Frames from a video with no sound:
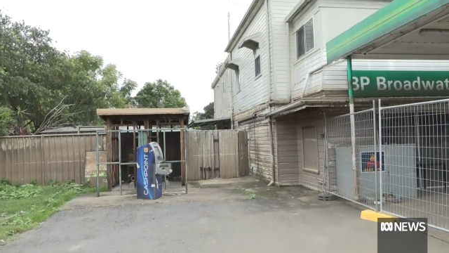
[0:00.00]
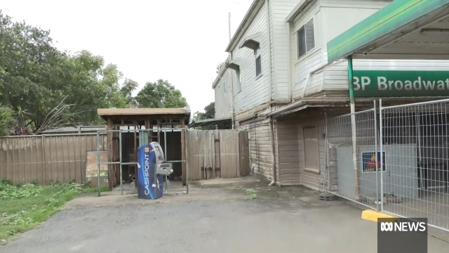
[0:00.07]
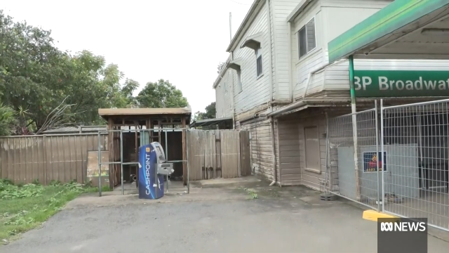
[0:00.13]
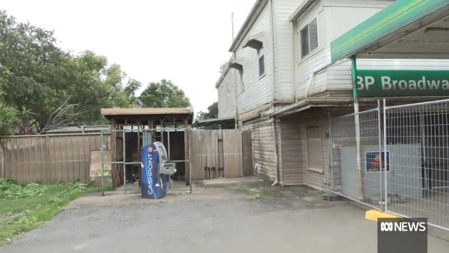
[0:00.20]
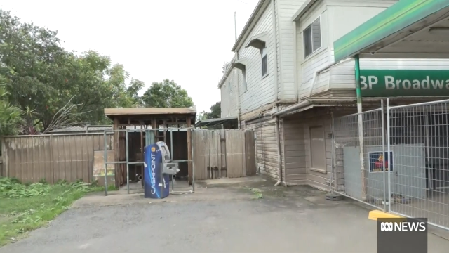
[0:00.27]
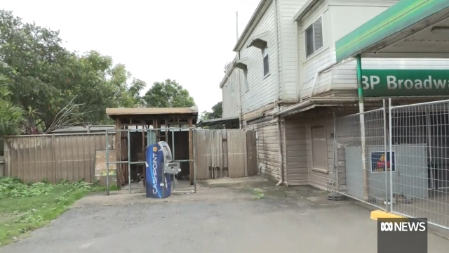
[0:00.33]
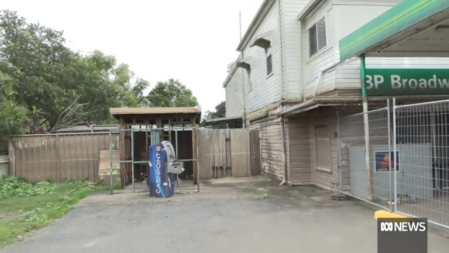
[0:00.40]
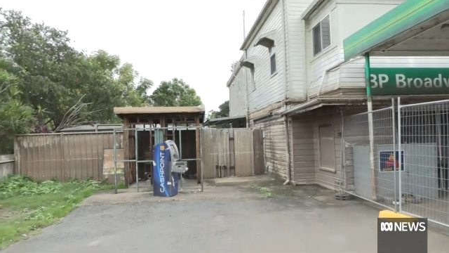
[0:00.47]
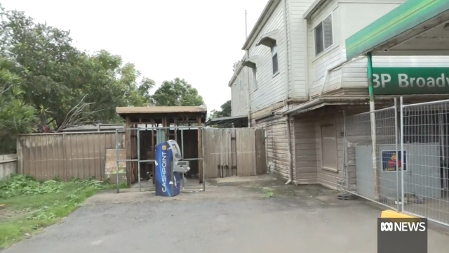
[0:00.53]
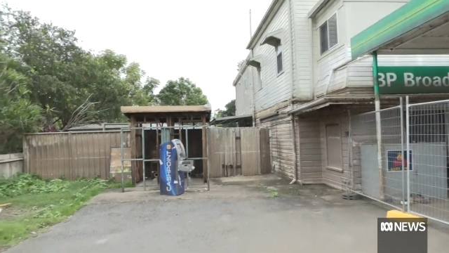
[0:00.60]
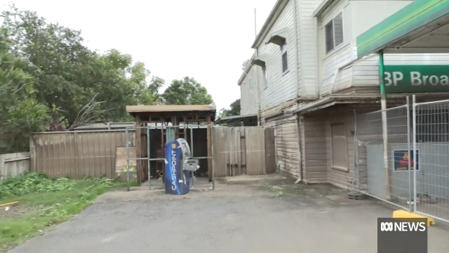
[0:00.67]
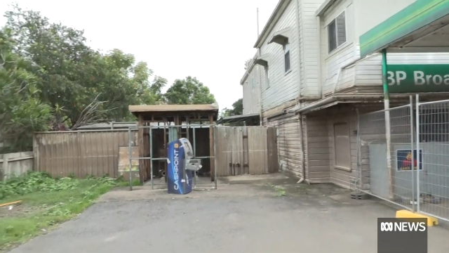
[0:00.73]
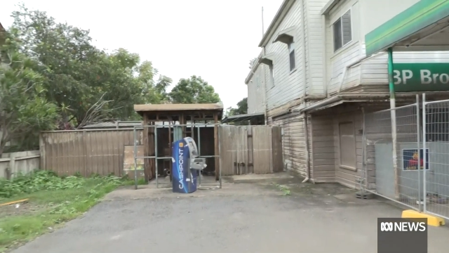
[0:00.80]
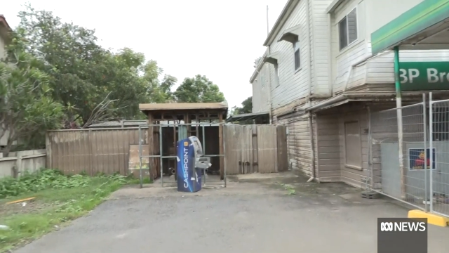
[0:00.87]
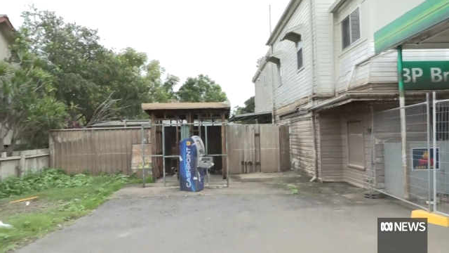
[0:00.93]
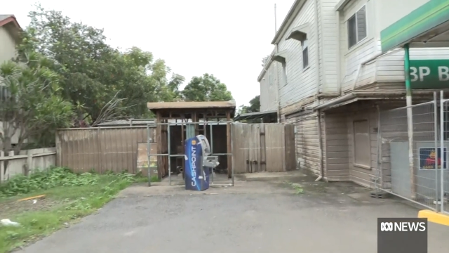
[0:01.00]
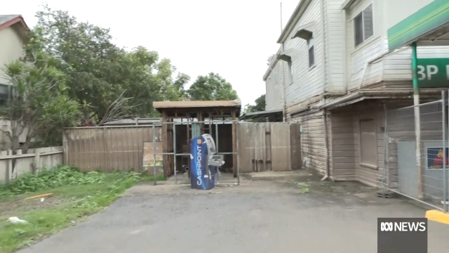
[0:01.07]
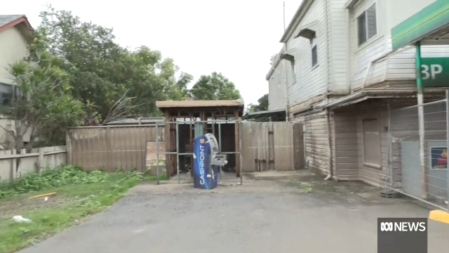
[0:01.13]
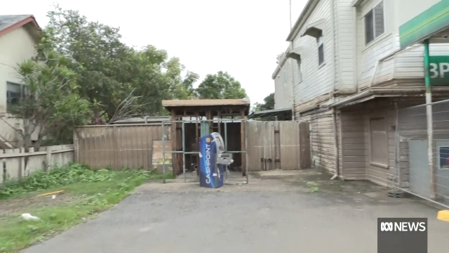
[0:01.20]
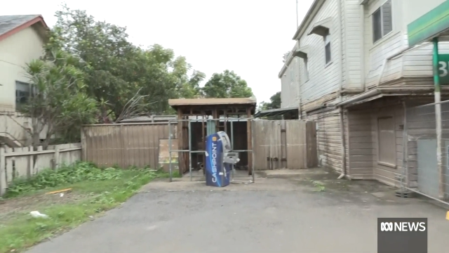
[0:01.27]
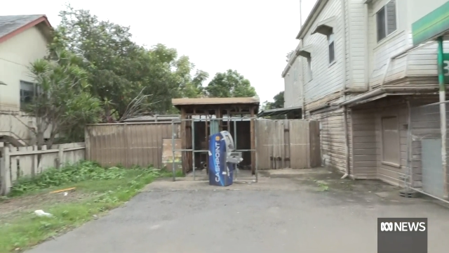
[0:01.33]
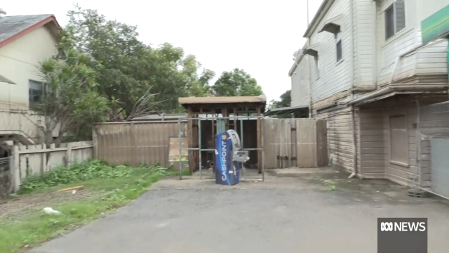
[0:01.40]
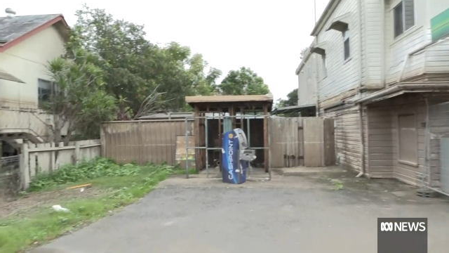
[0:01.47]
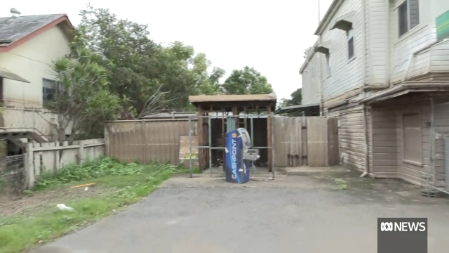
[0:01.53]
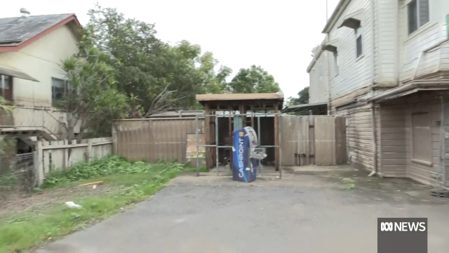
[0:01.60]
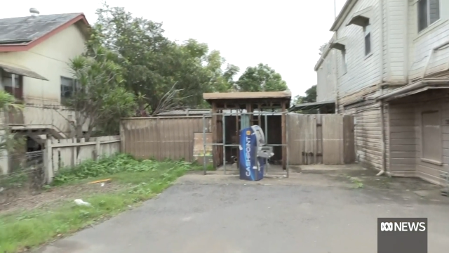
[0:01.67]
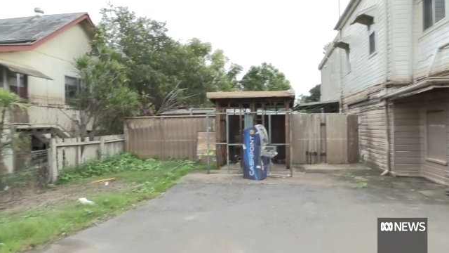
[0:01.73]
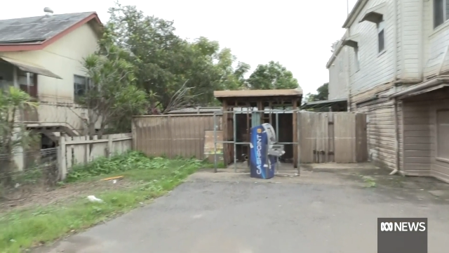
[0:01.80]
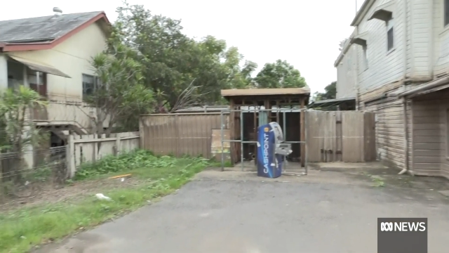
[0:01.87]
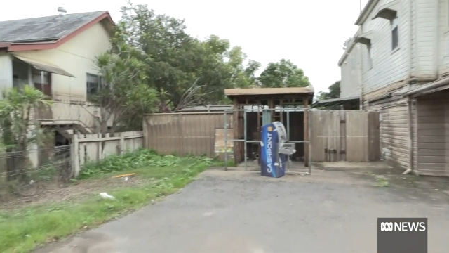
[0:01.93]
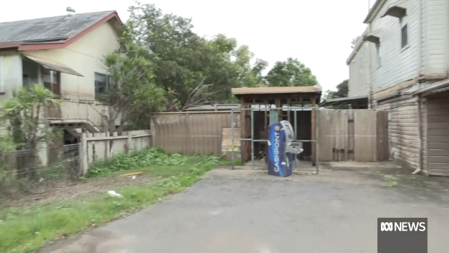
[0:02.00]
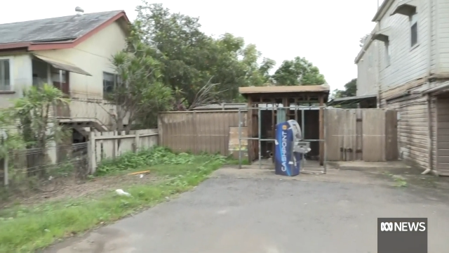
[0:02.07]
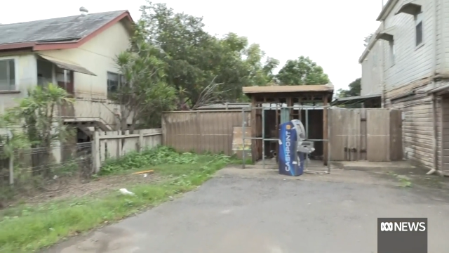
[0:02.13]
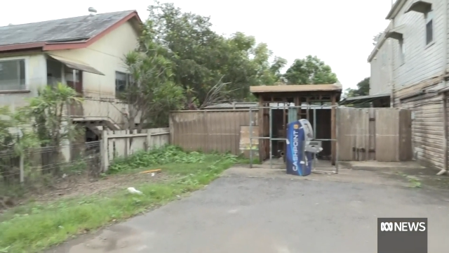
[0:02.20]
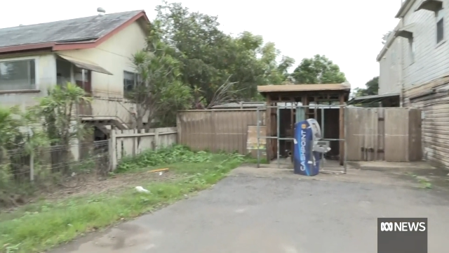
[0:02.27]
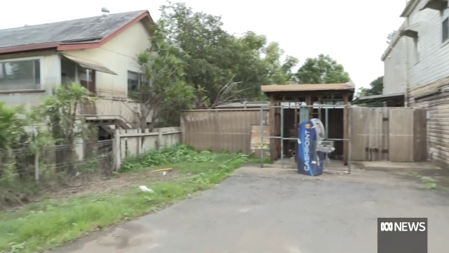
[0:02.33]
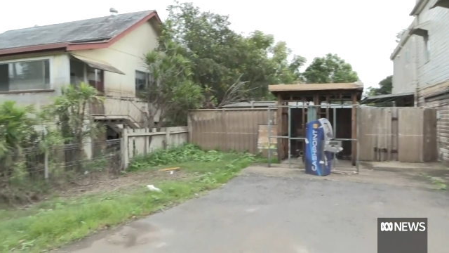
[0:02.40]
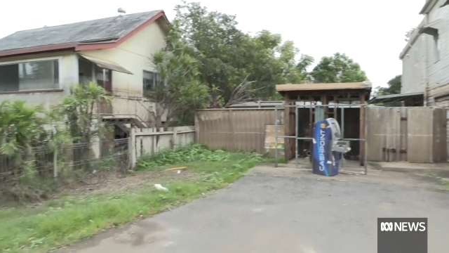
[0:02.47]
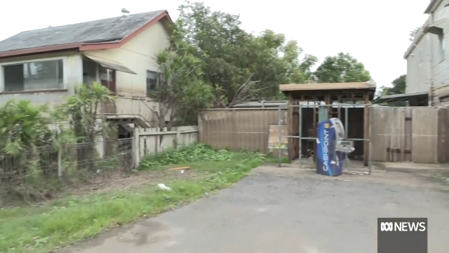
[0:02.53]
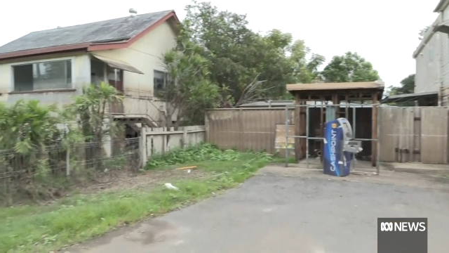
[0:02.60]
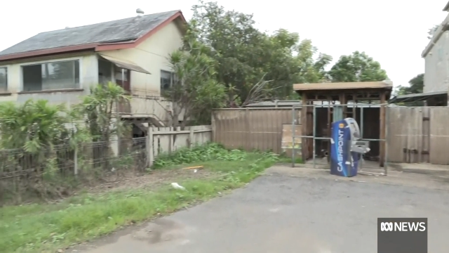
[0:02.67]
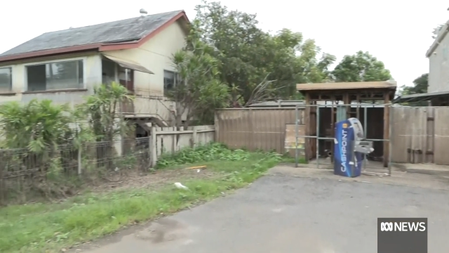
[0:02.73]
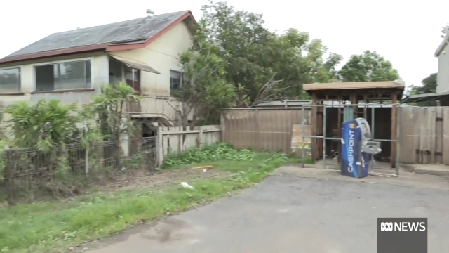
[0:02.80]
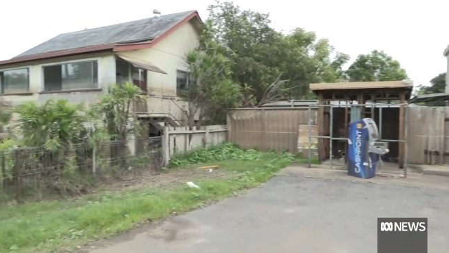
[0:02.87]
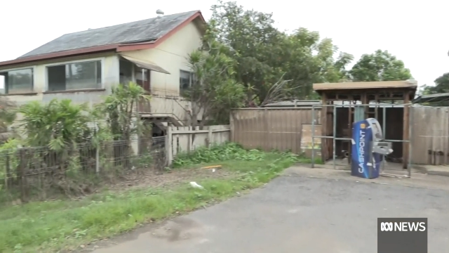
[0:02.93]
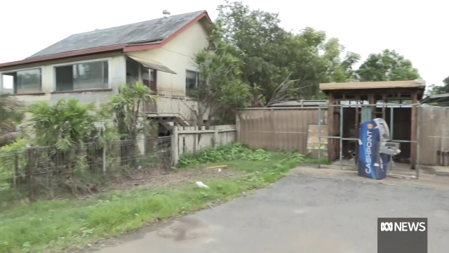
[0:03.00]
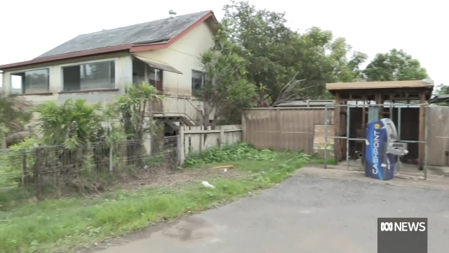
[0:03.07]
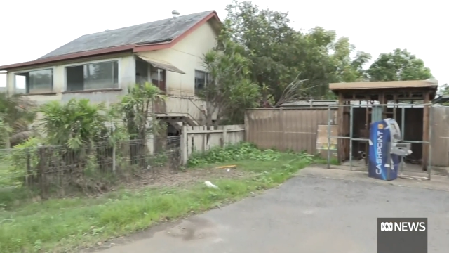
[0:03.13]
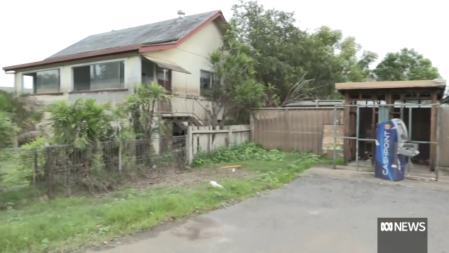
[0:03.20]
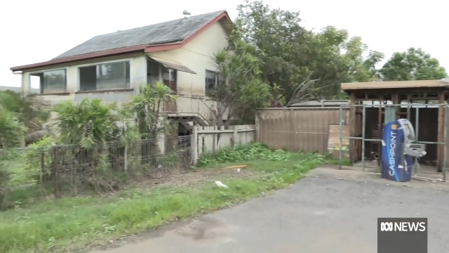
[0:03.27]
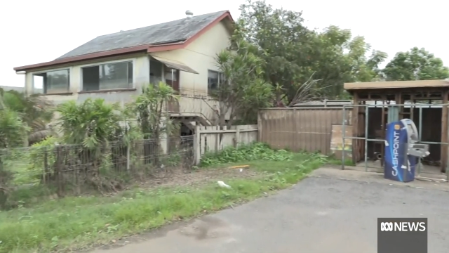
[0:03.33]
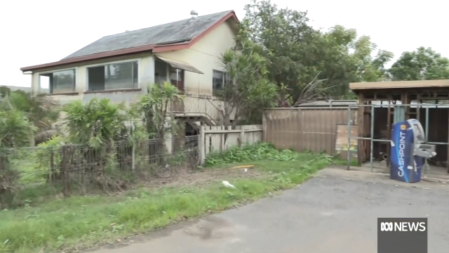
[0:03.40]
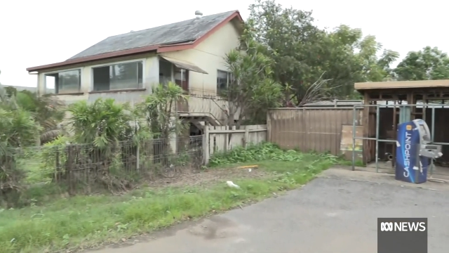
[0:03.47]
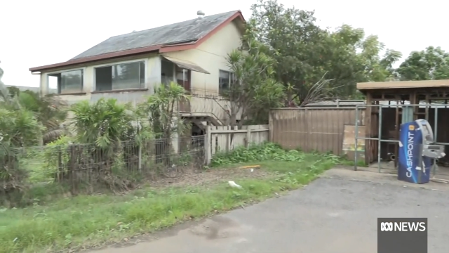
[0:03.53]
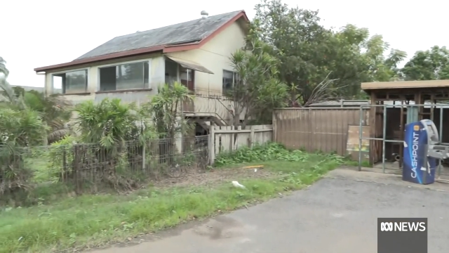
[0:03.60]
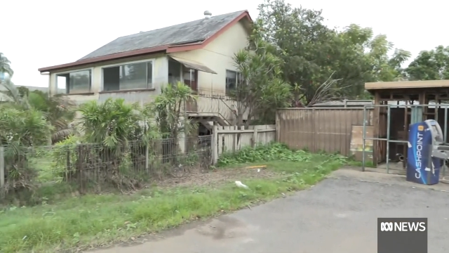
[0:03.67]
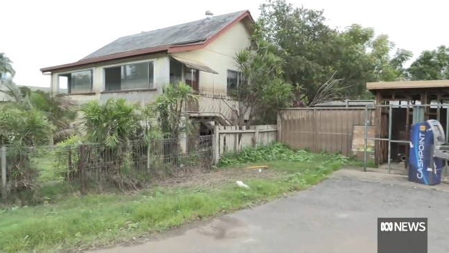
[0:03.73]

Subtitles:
No face is visible, so there are no lips to read.